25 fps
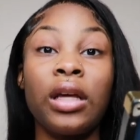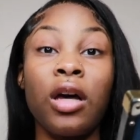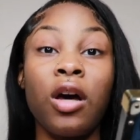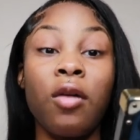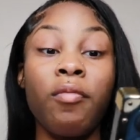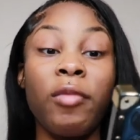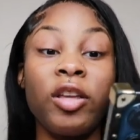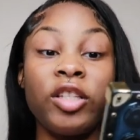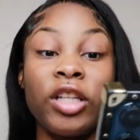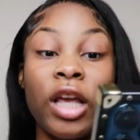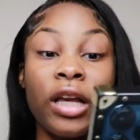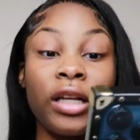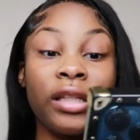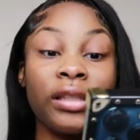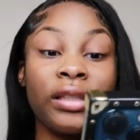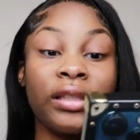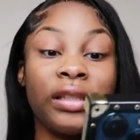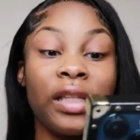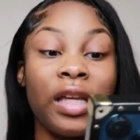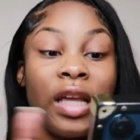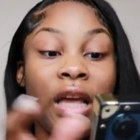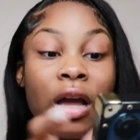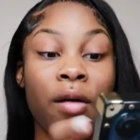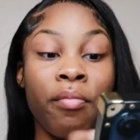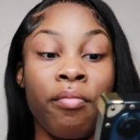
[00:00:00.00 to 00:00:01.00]
As y'all can
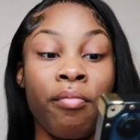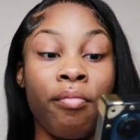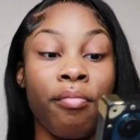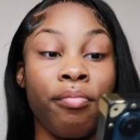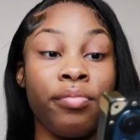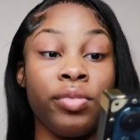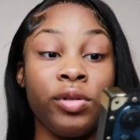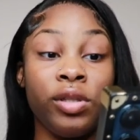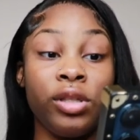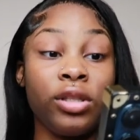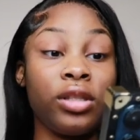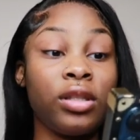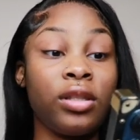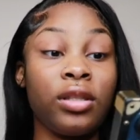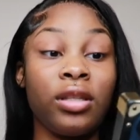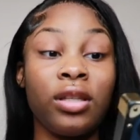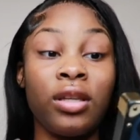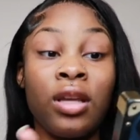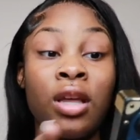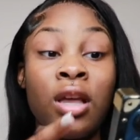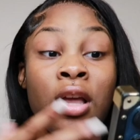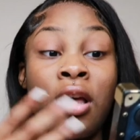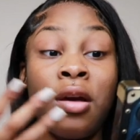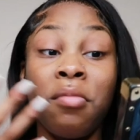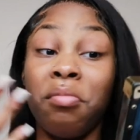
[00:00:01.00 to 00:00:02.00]
see, I'm booked
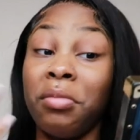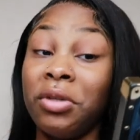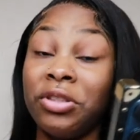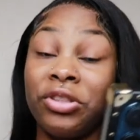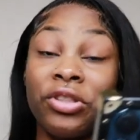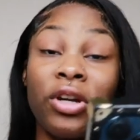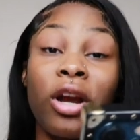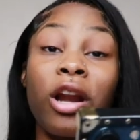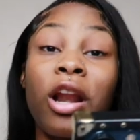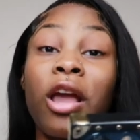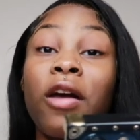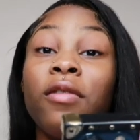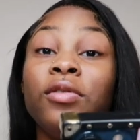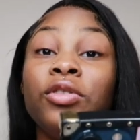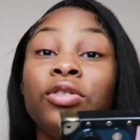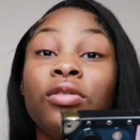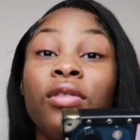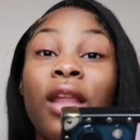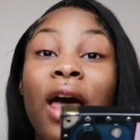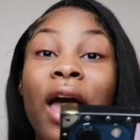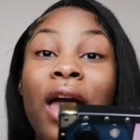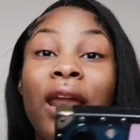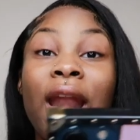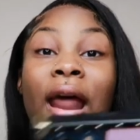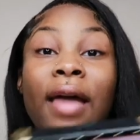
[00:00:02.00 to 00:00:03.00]
majority of
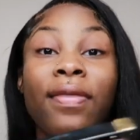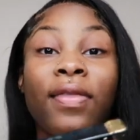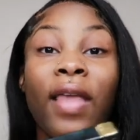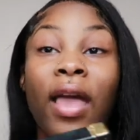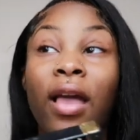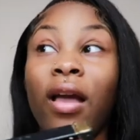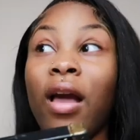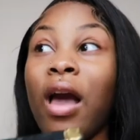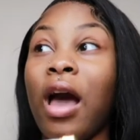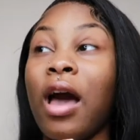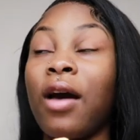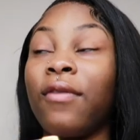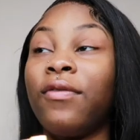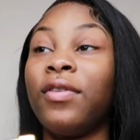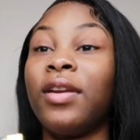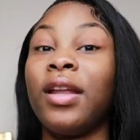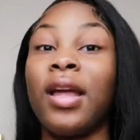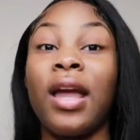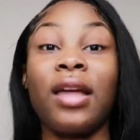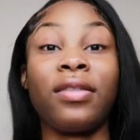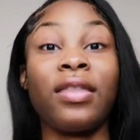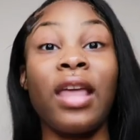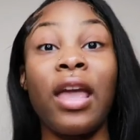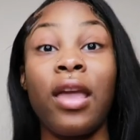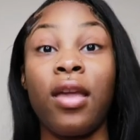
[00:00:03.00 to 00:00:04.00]
July, and I thank God for
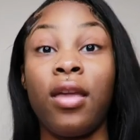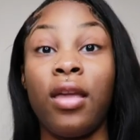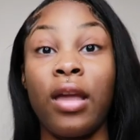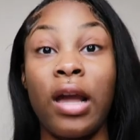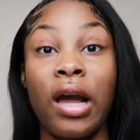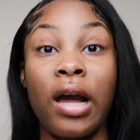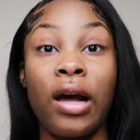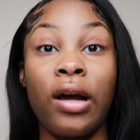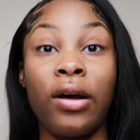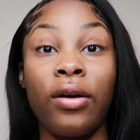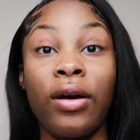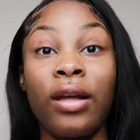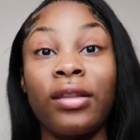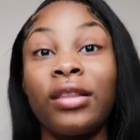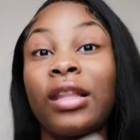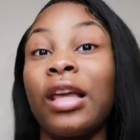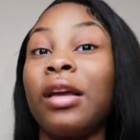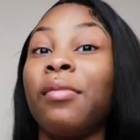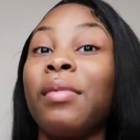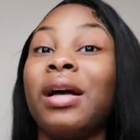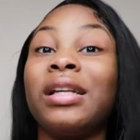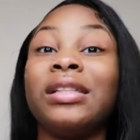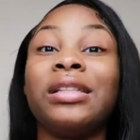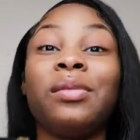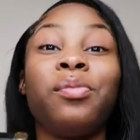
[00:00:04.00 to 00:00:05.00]
that. I thank y'all. I
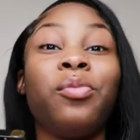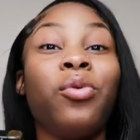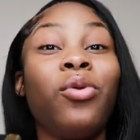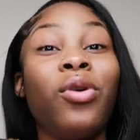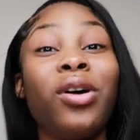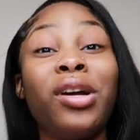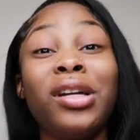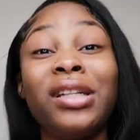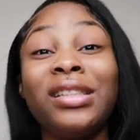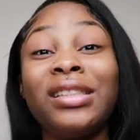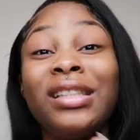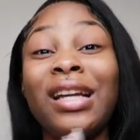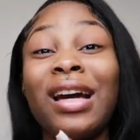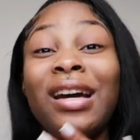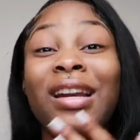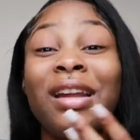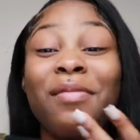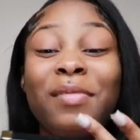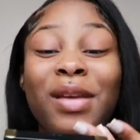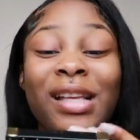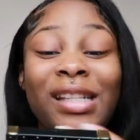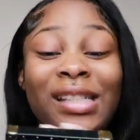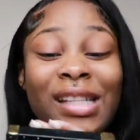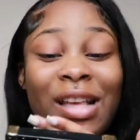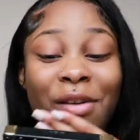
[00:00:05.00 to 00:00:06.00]
thank my supporters. Y'all, that
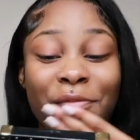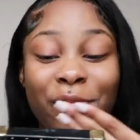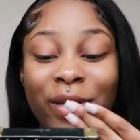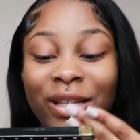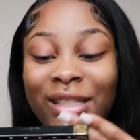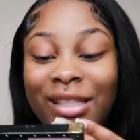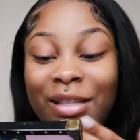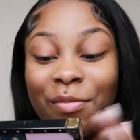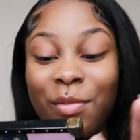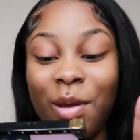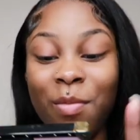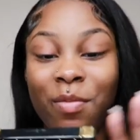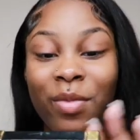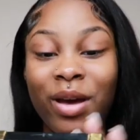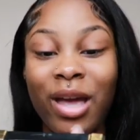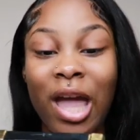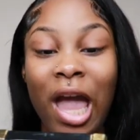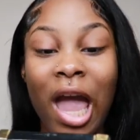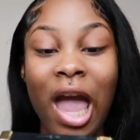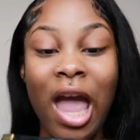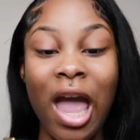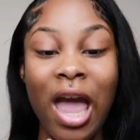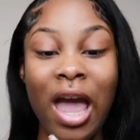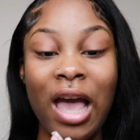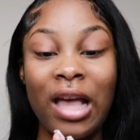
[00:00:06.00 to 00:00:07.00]
means so much to me.
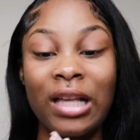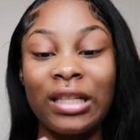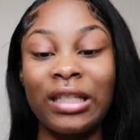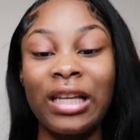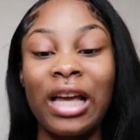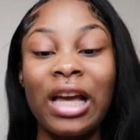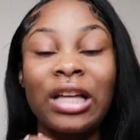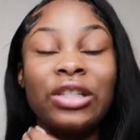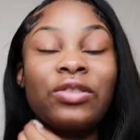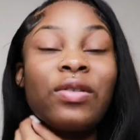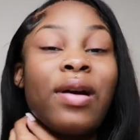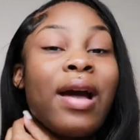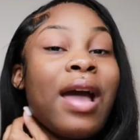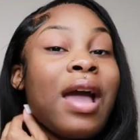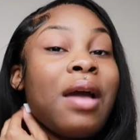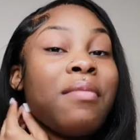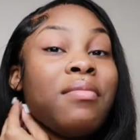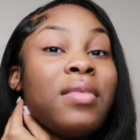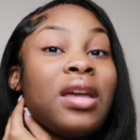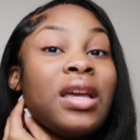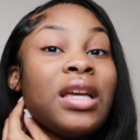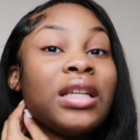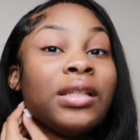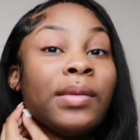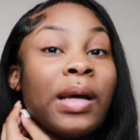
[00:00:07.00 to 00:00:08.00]
But Schedule
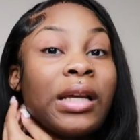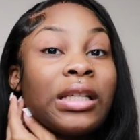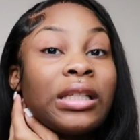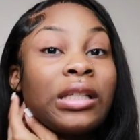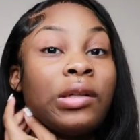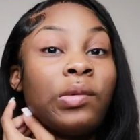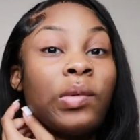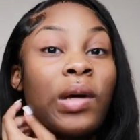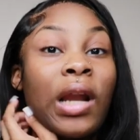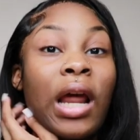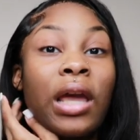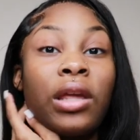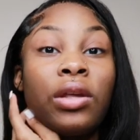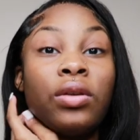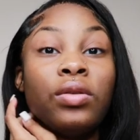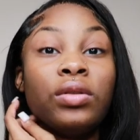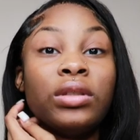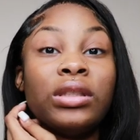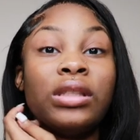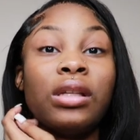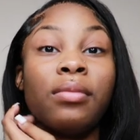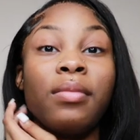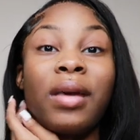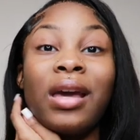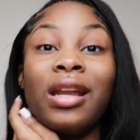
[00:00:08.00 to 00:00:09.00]
Admin is basically what I
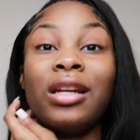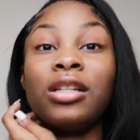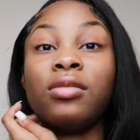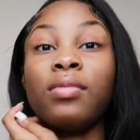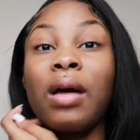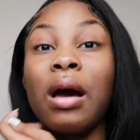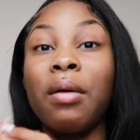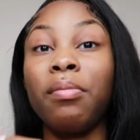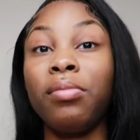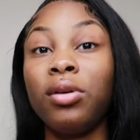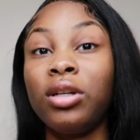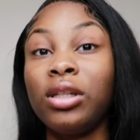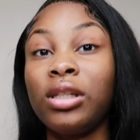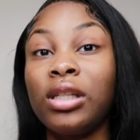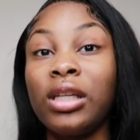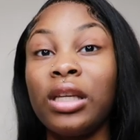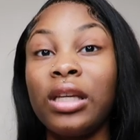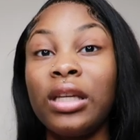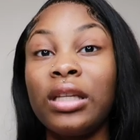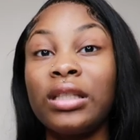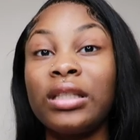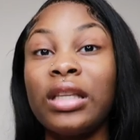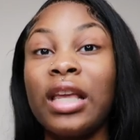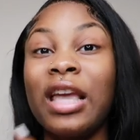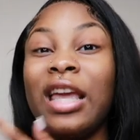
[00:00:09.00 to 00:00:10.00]
use to manage my
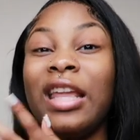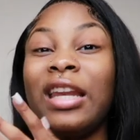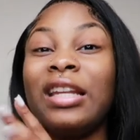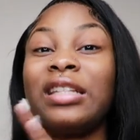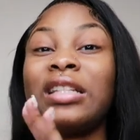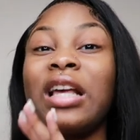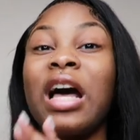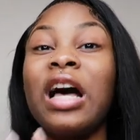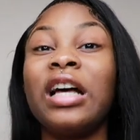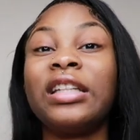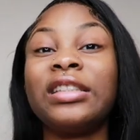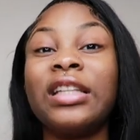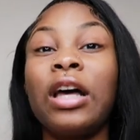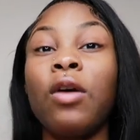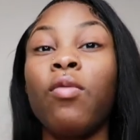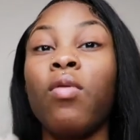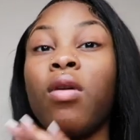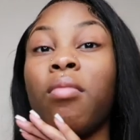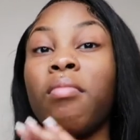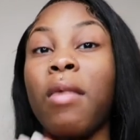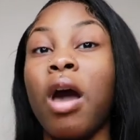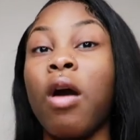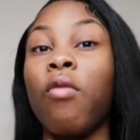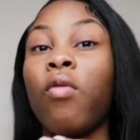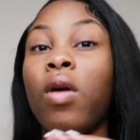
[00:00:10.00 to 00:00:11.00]
bookings, and it's also
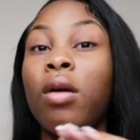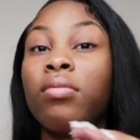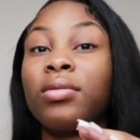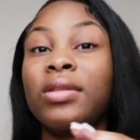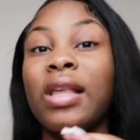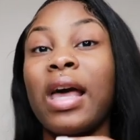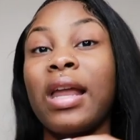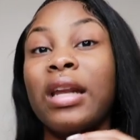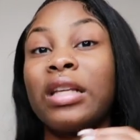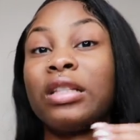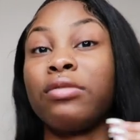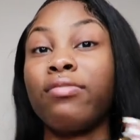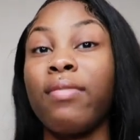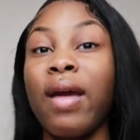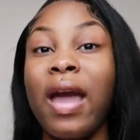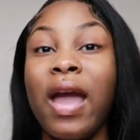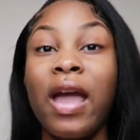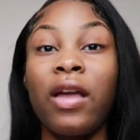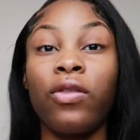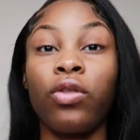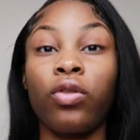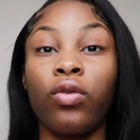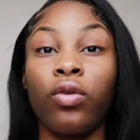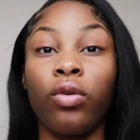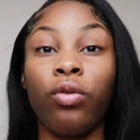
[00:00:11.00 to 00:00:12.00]
what my website is
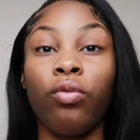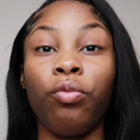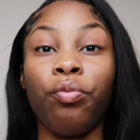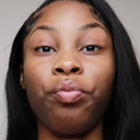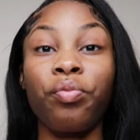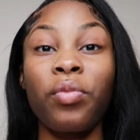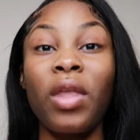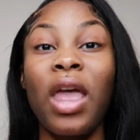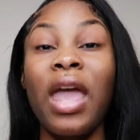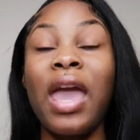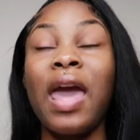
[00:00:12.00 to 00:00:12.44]
made through.